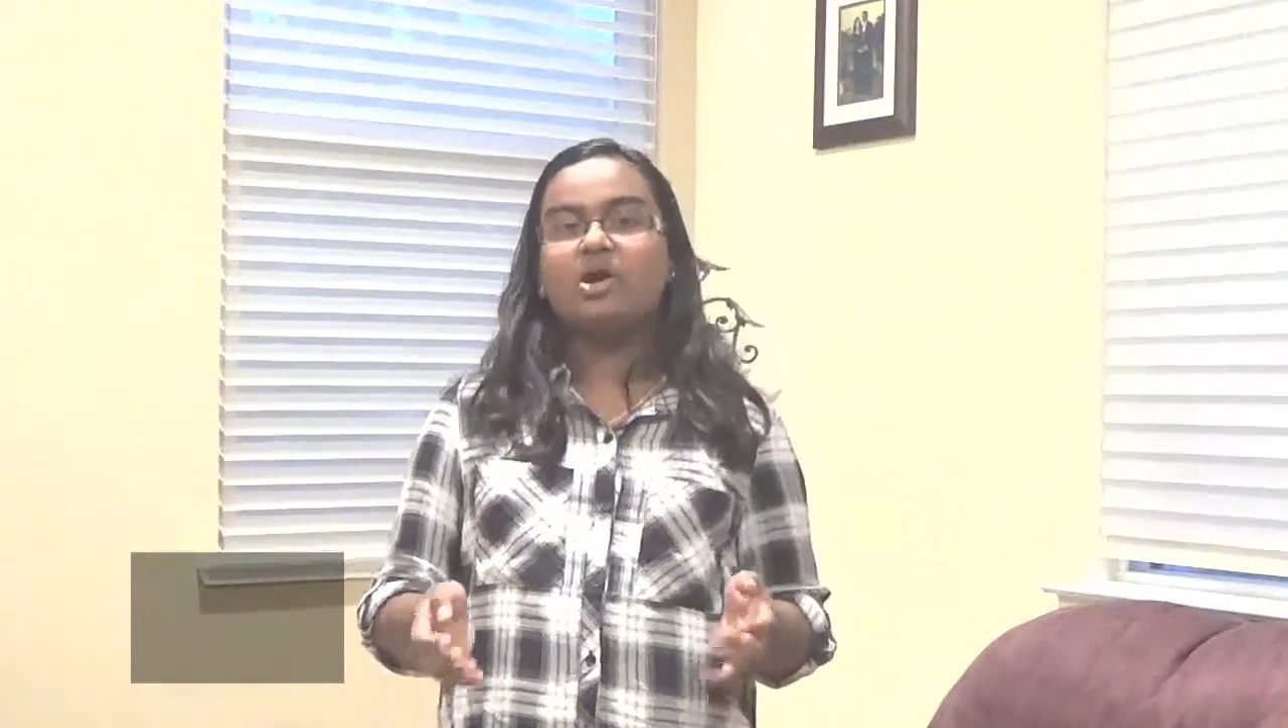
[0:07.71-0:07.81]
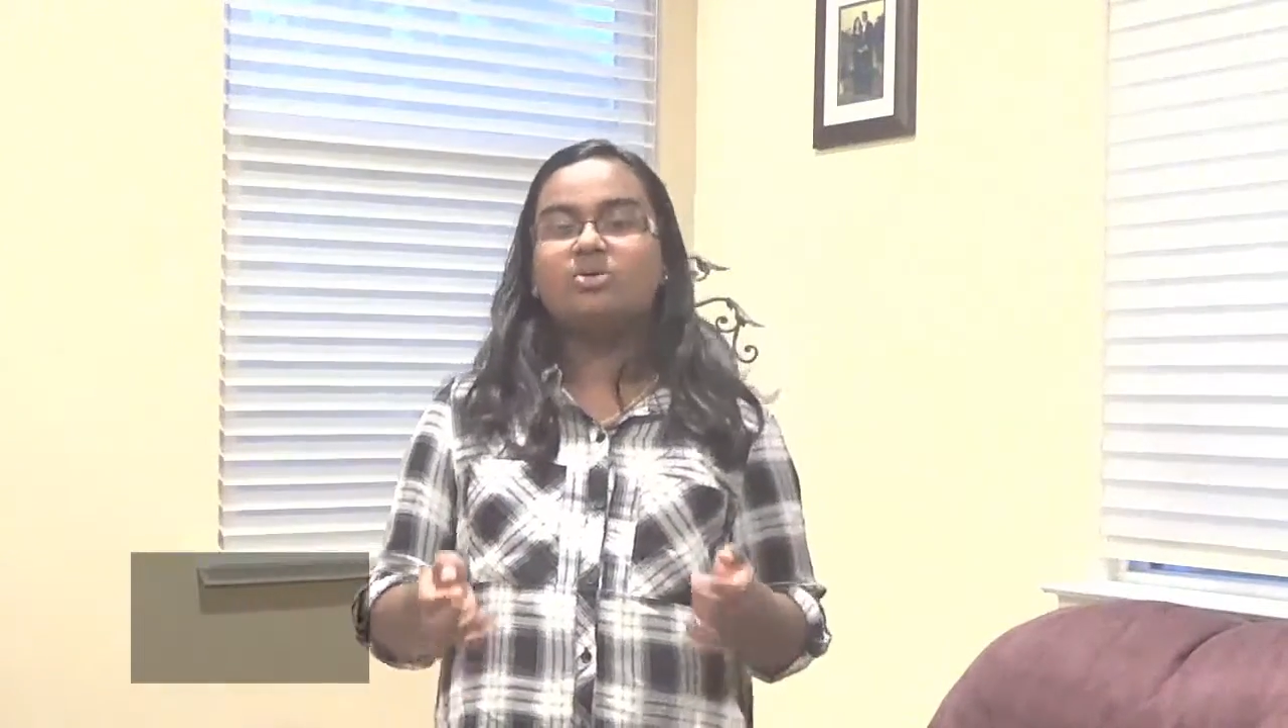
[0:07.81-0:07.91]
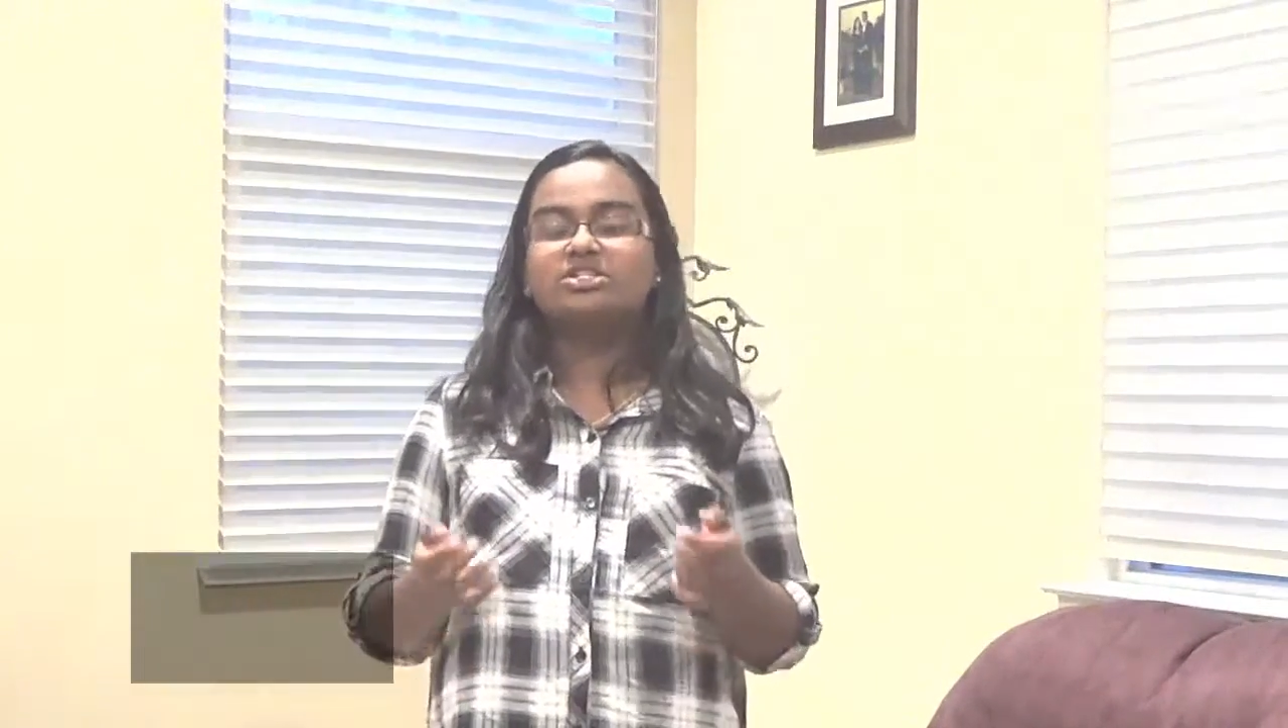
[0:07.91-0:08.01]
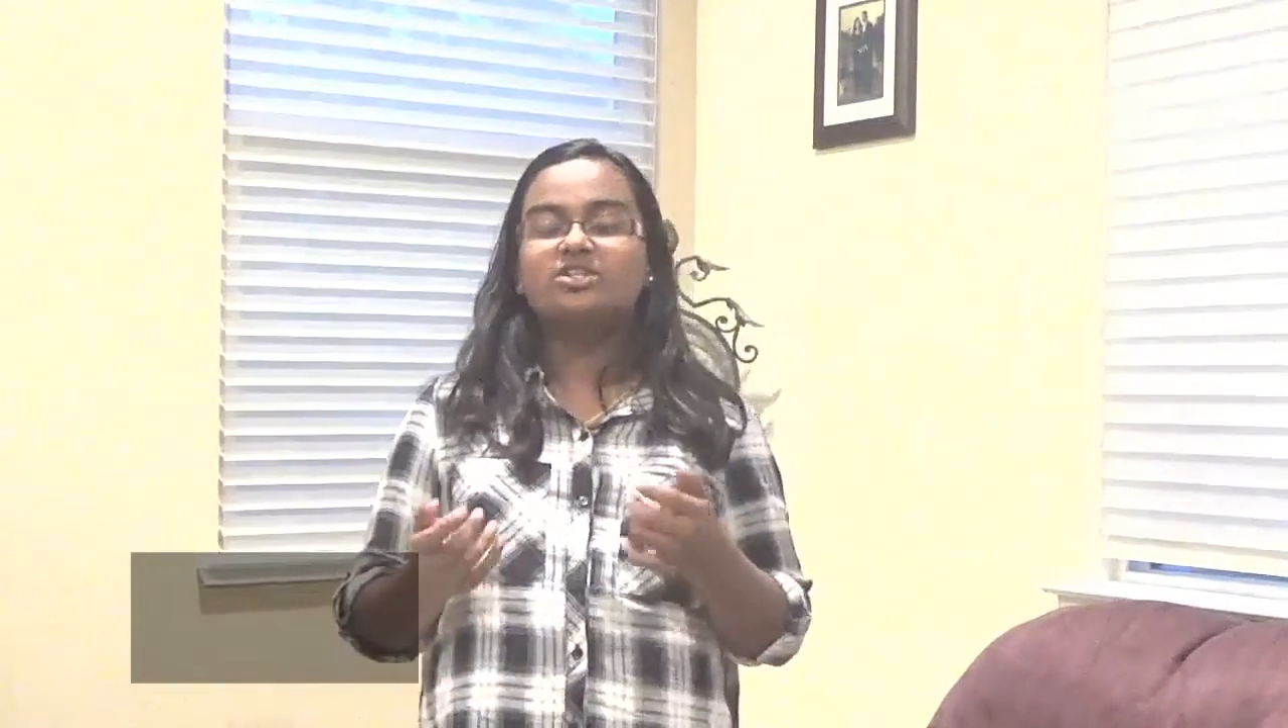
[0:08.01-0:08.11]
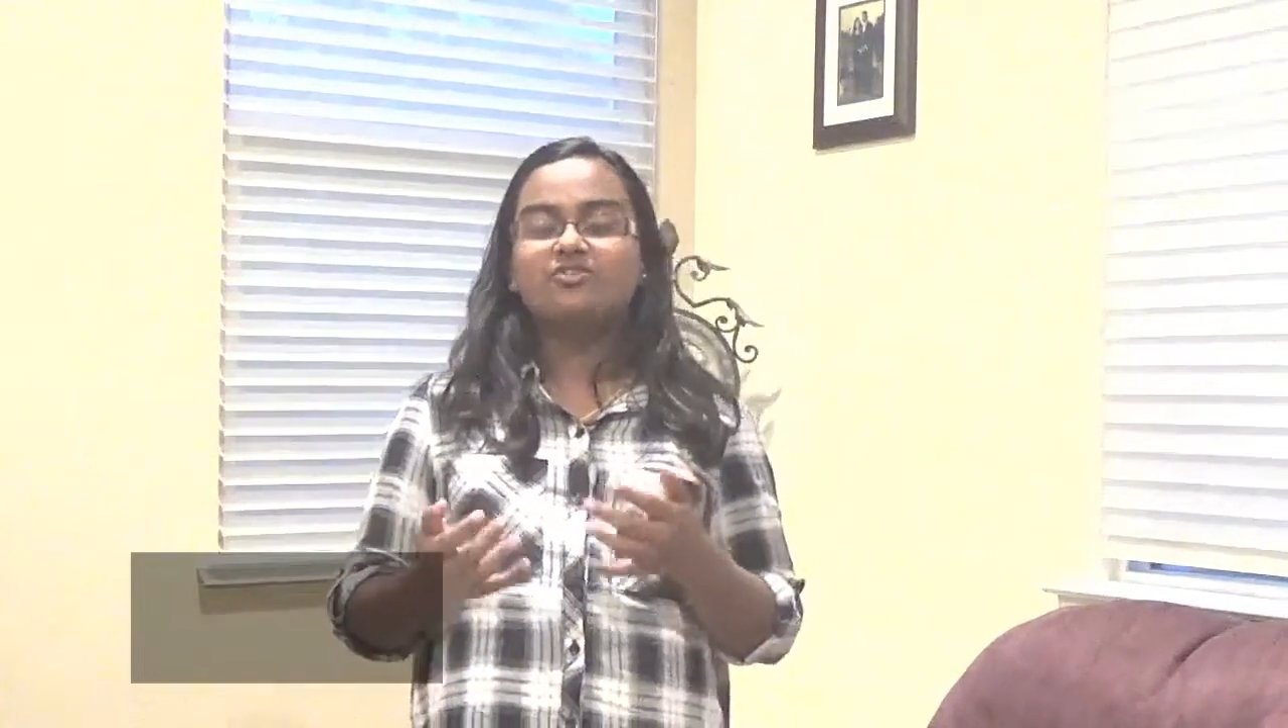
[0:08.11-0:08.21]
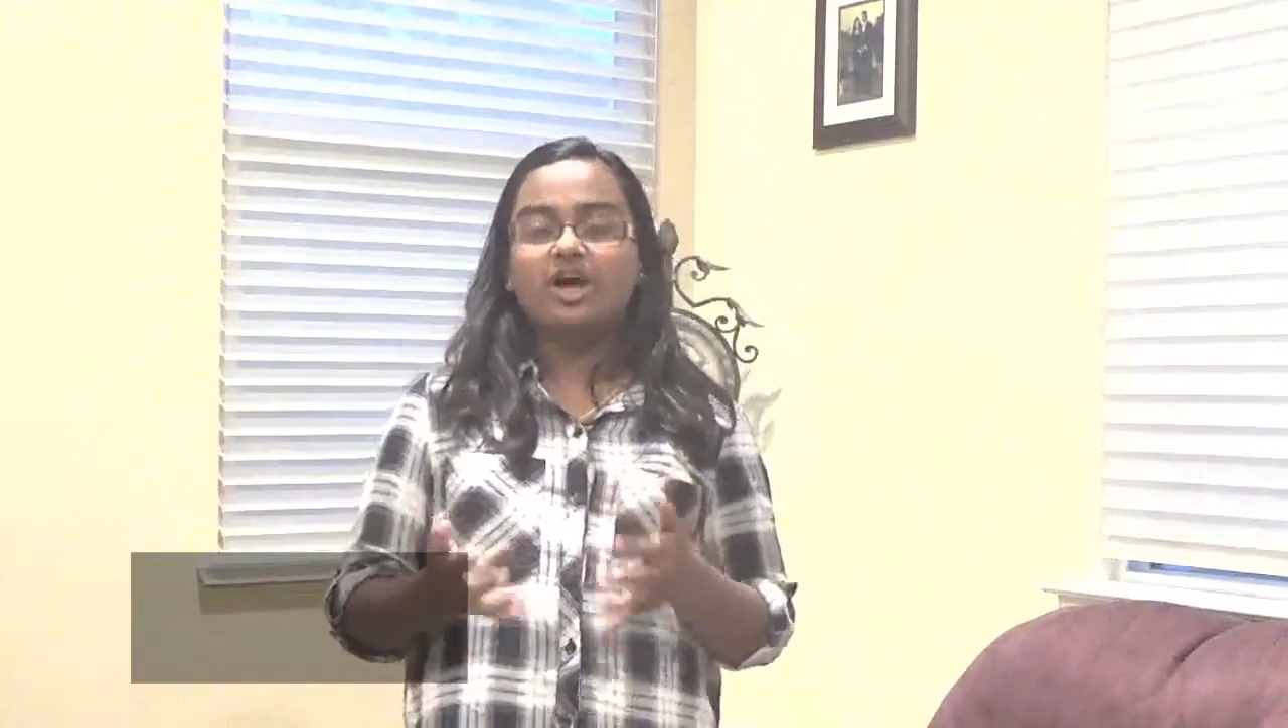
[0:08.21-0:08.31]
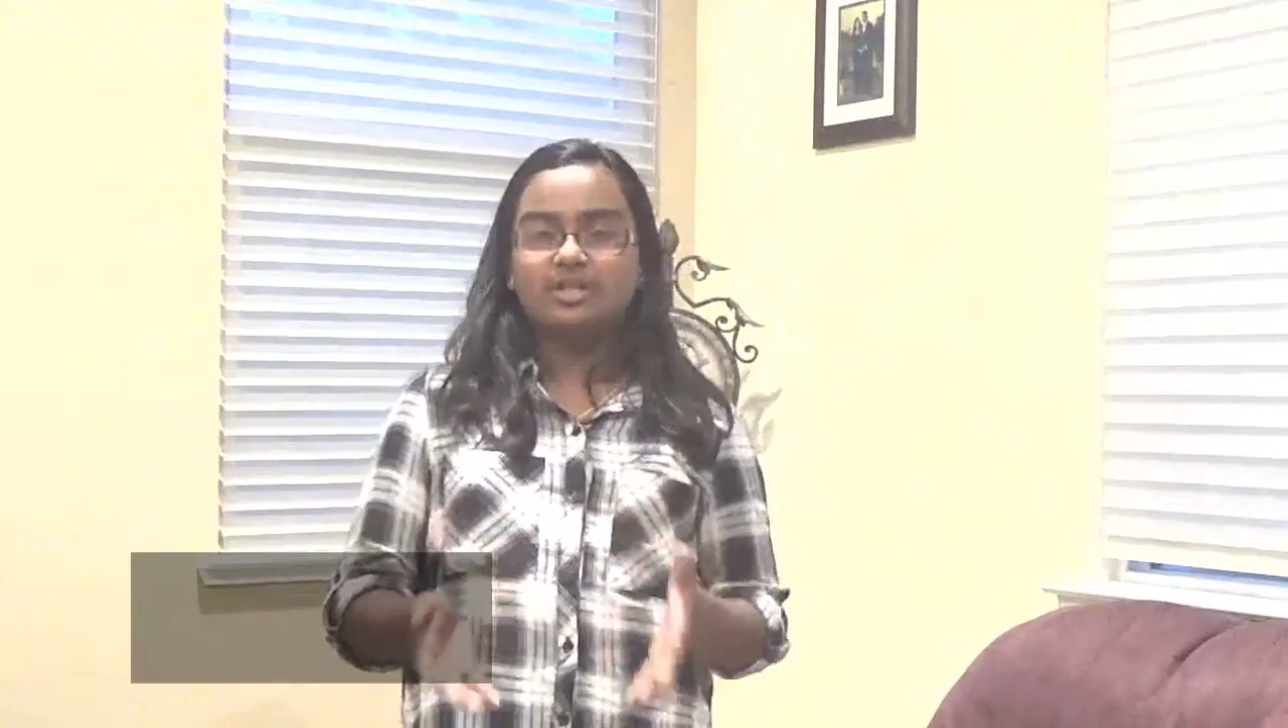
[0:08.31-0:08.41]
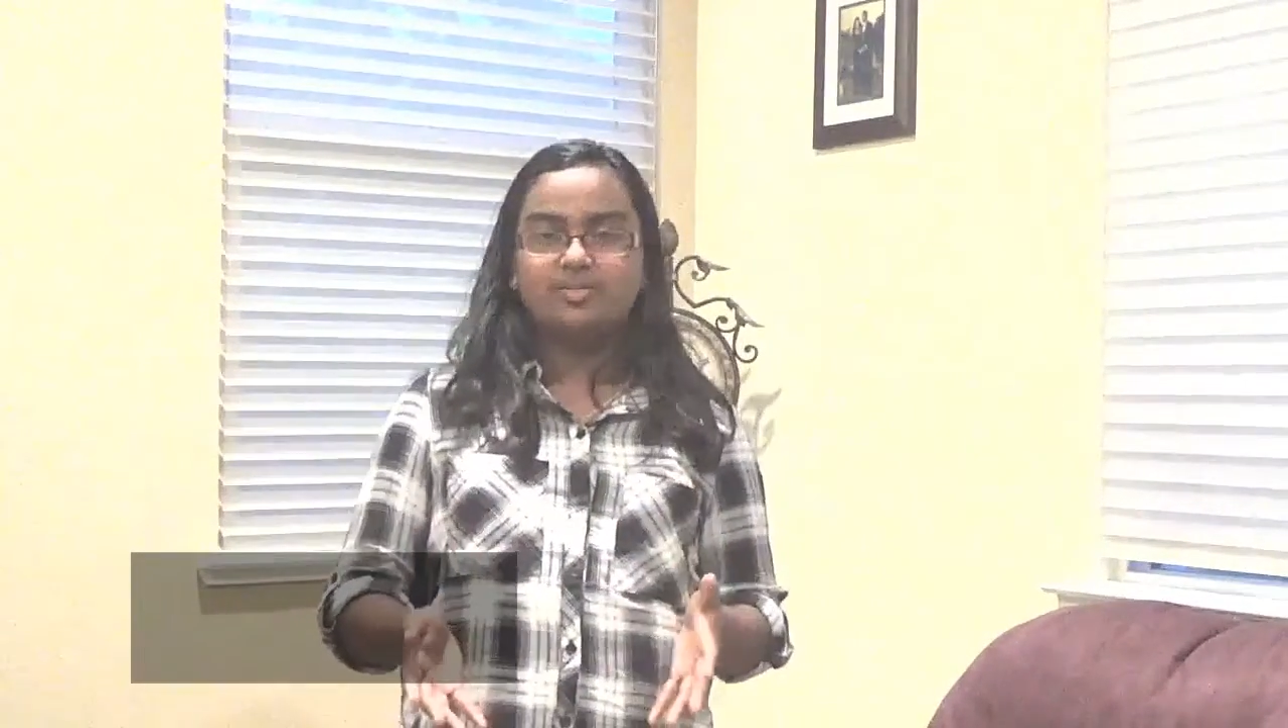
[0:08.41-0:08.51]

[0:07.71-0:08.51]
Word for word: was to define